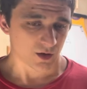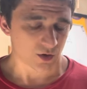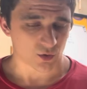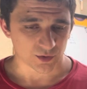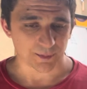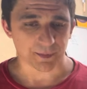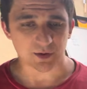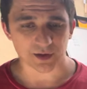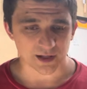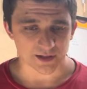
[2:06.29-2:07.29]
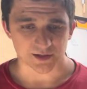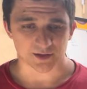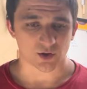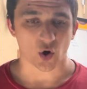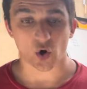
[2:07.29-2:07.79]
you know, the
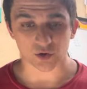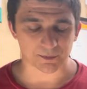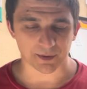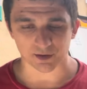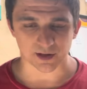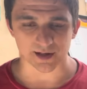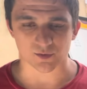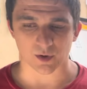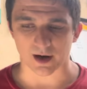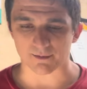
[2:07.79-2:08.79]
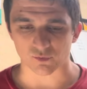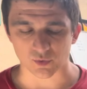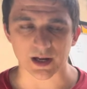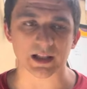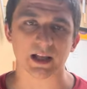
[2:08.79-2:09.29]
periods, the hot periods where I'm
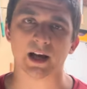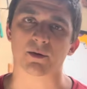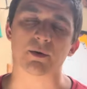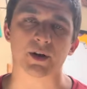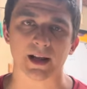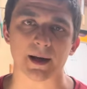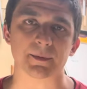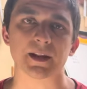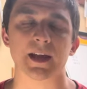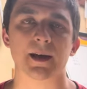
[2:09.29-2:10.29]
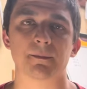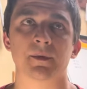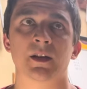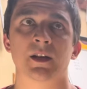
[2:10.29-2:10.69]
really kind of burning up in the hip,